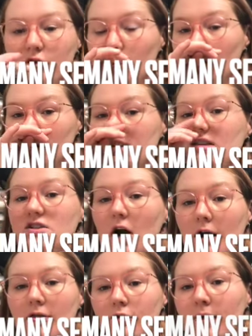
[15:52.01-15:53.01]
or you want to
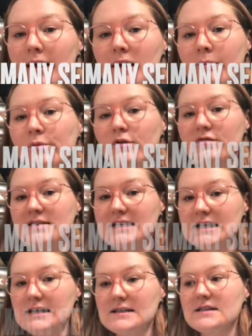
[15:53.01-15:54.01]
start the right number of
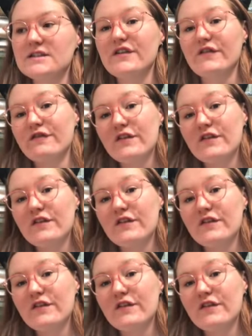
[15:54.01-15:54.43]
seeds to